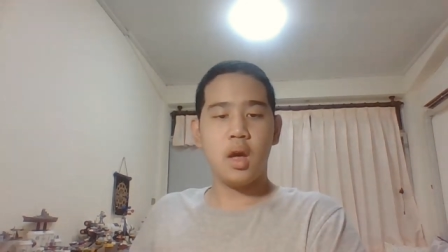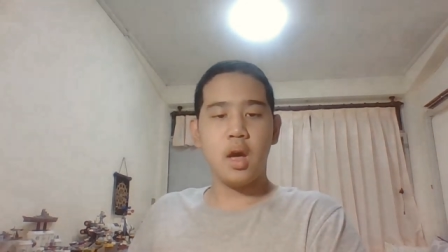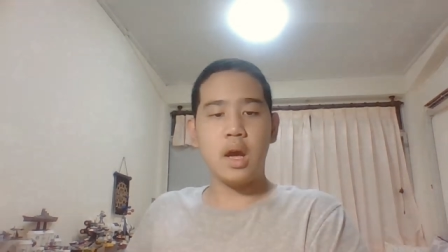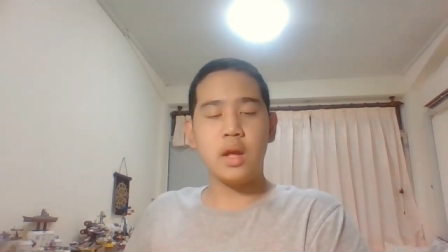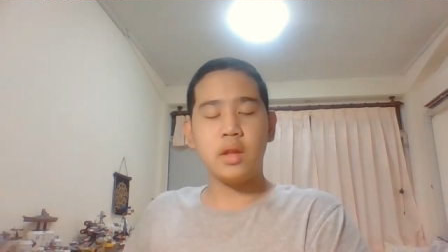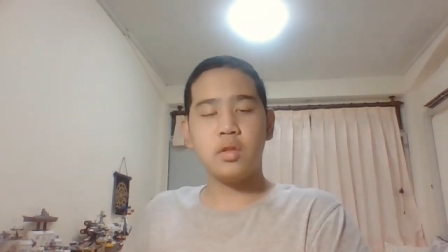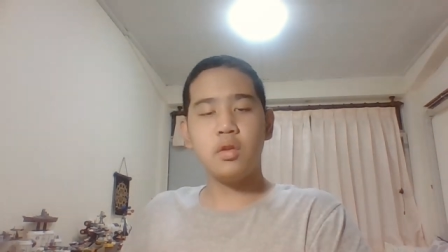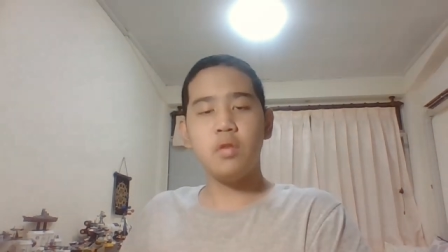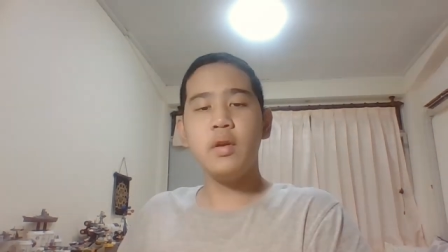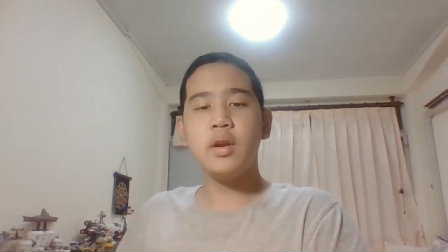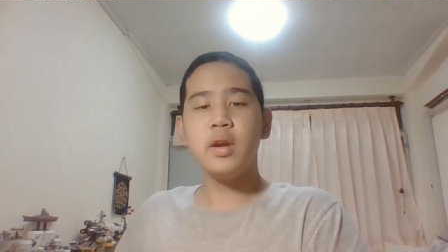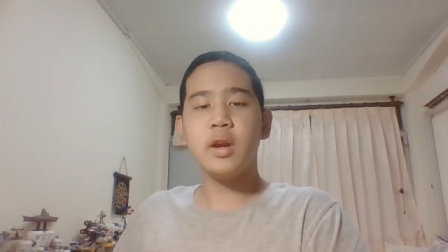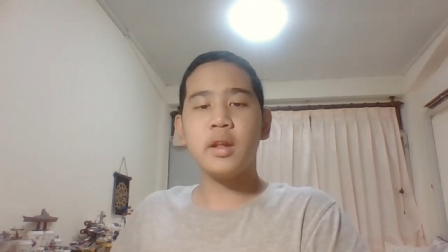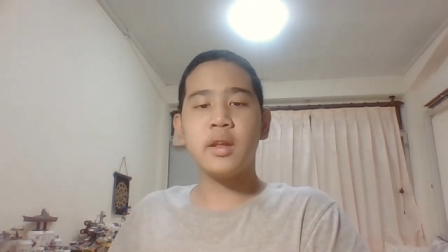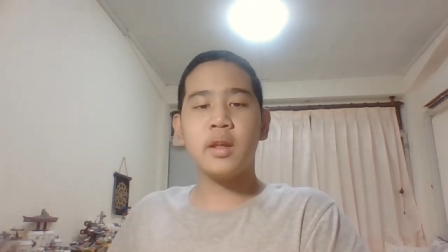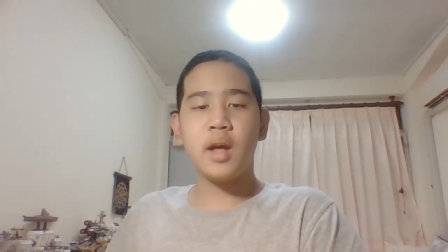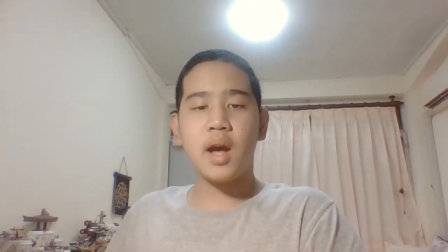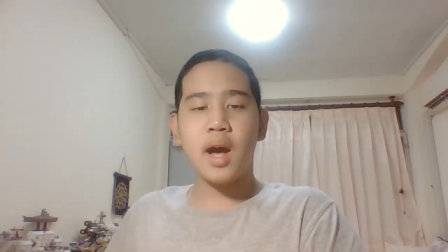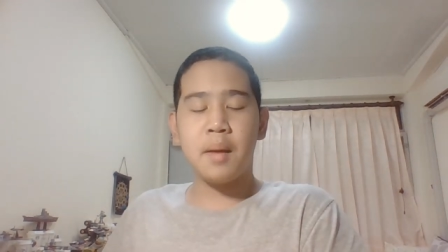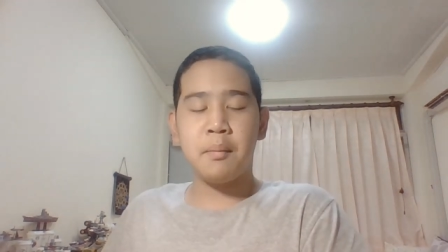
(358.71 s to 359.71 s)
During the
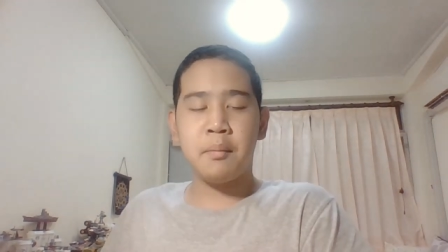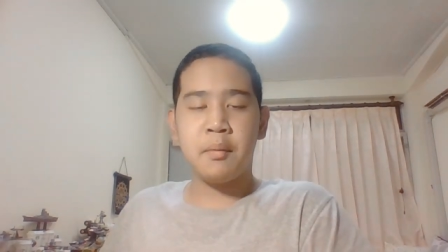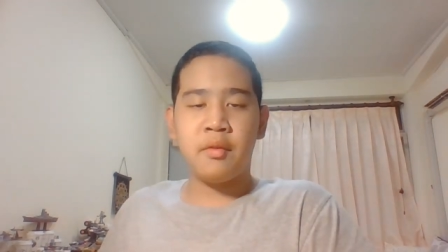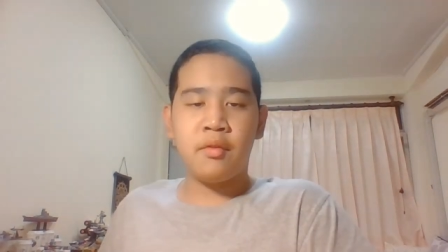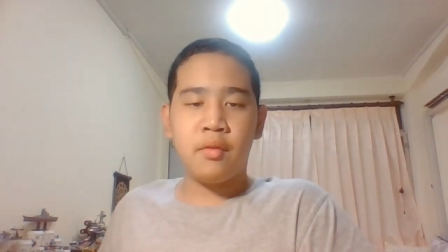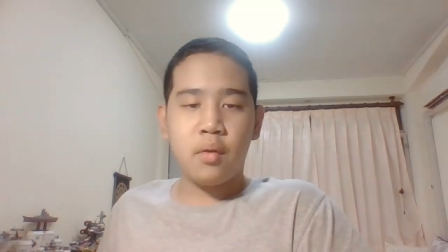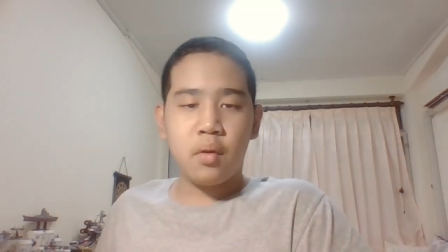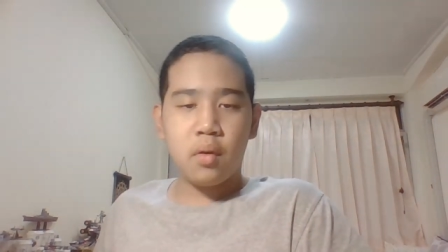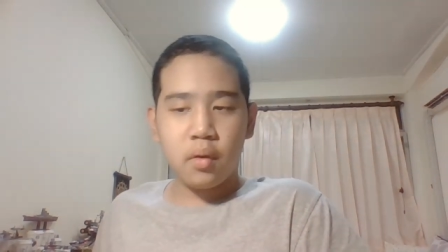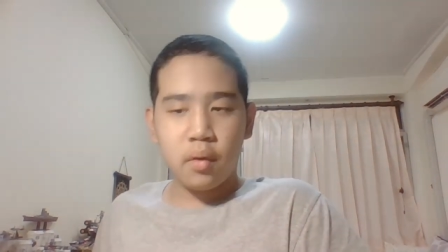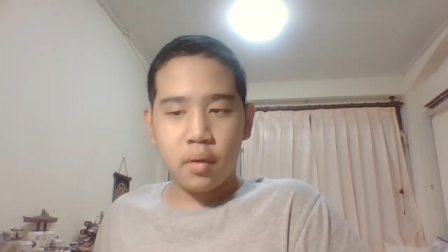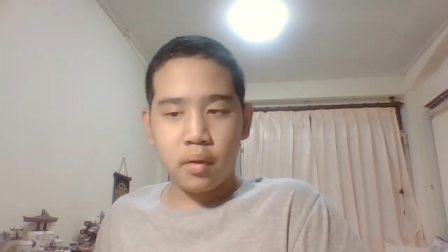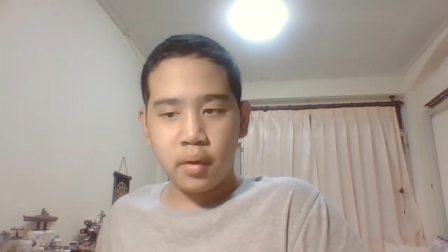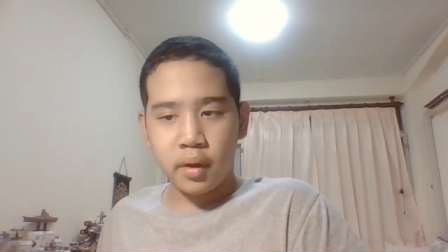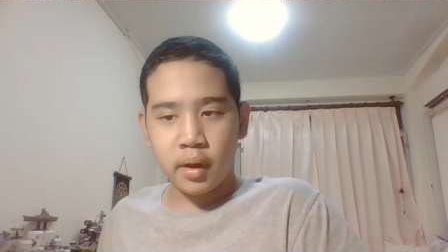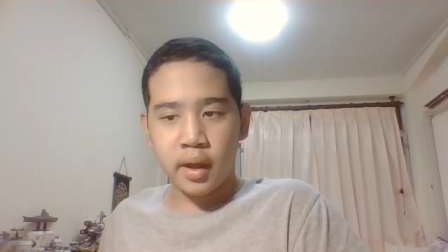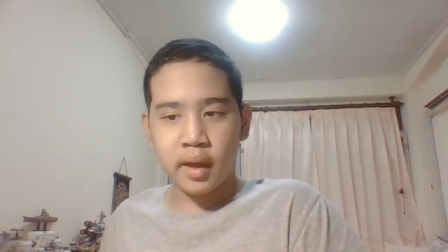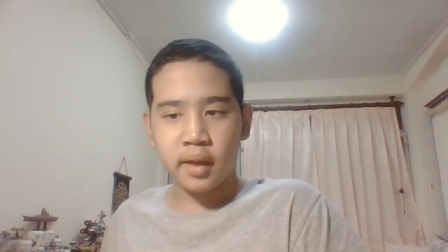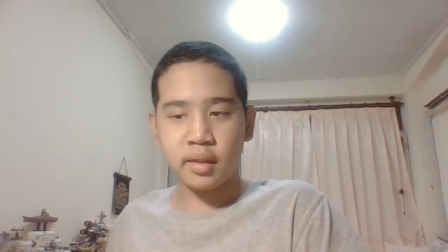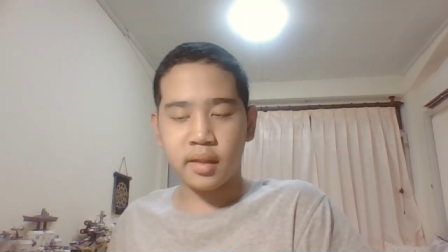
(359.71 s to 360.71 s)
time before
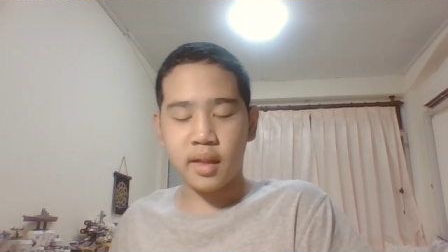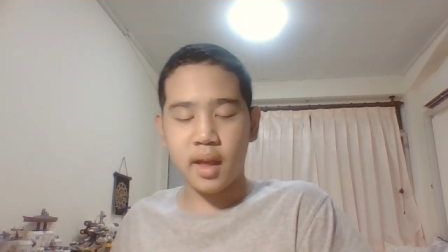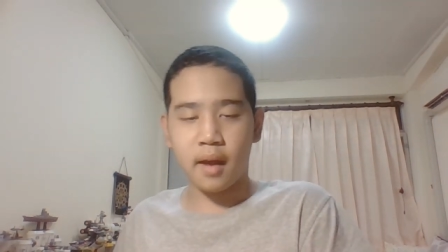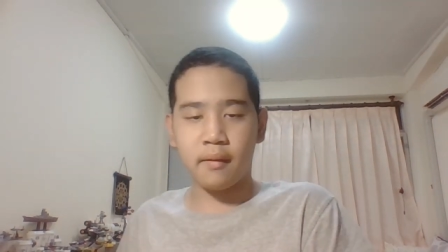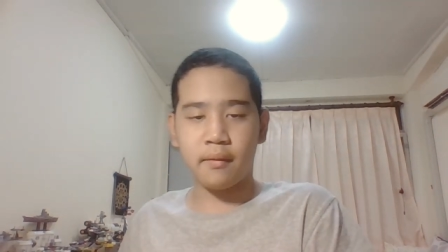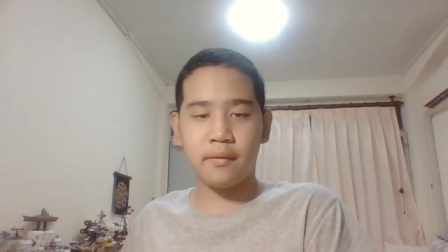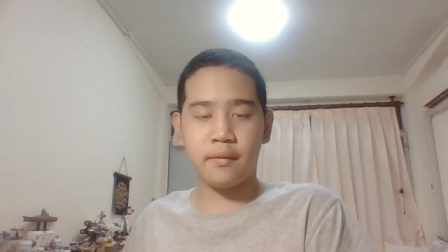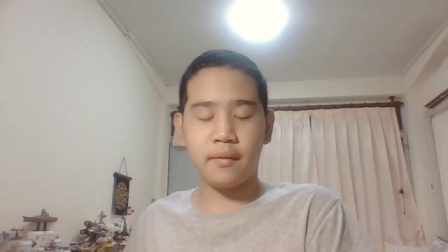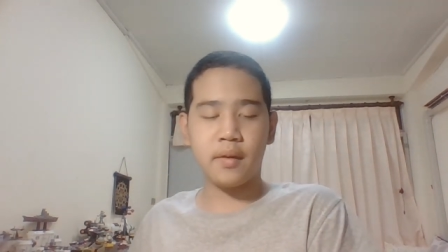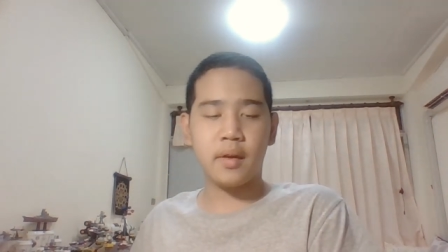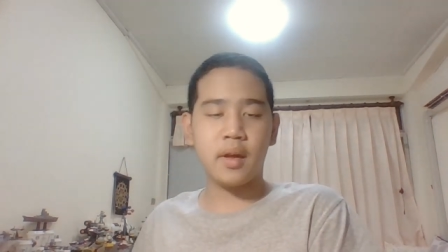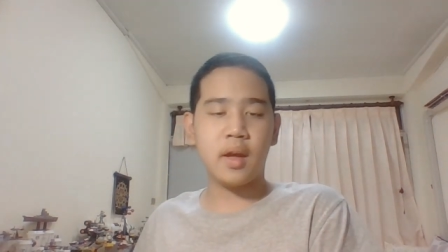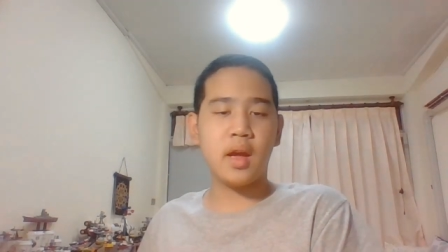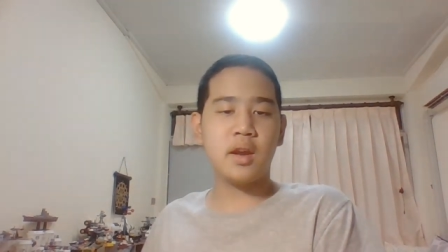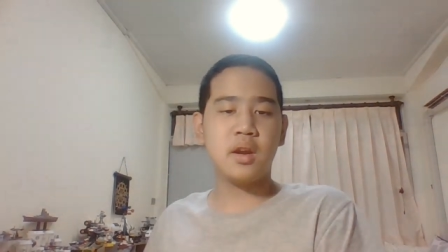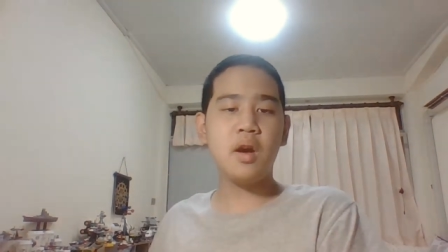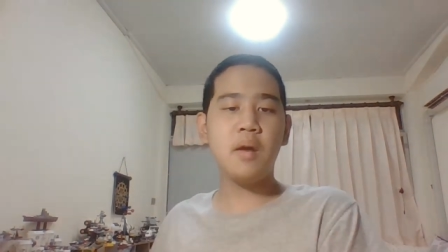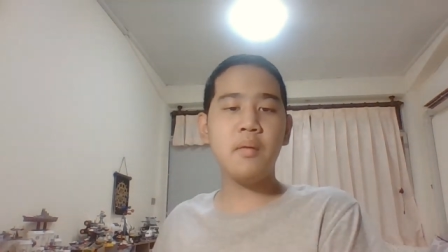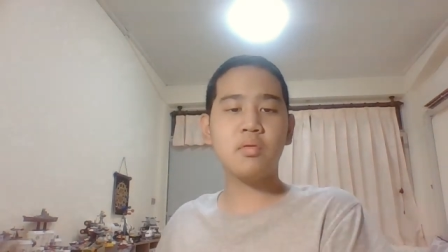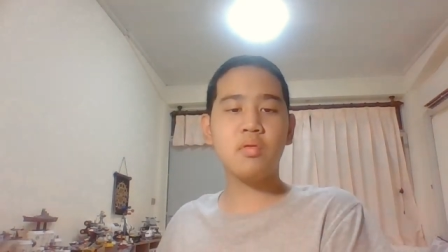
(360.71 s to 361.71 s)
his death,
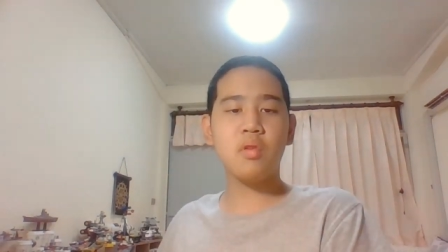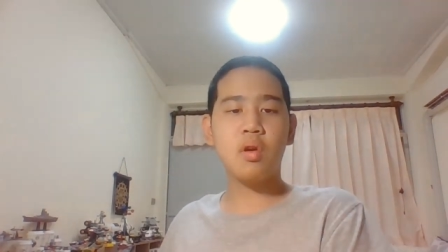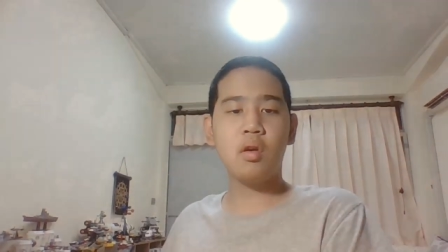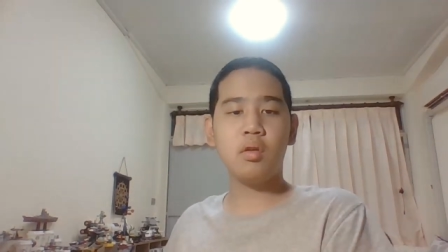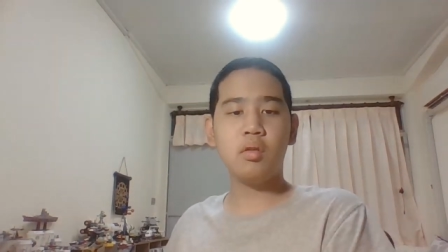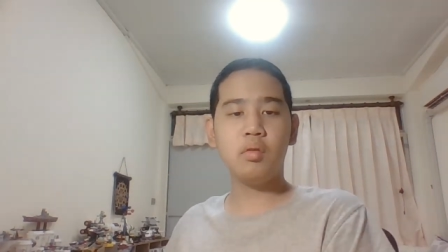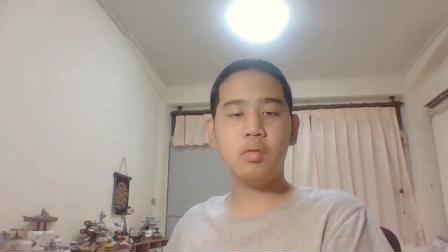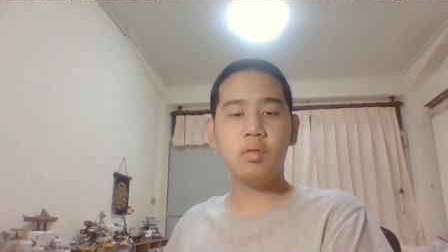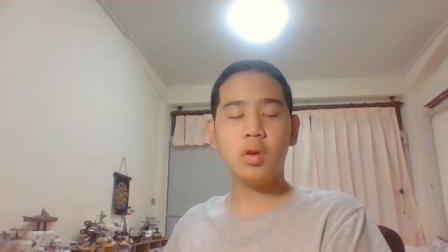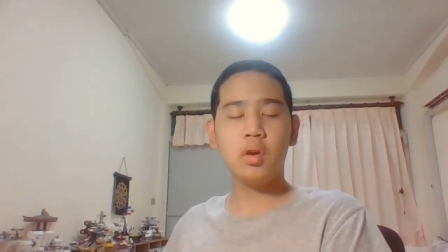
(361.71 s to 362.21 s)
Neil Armstrong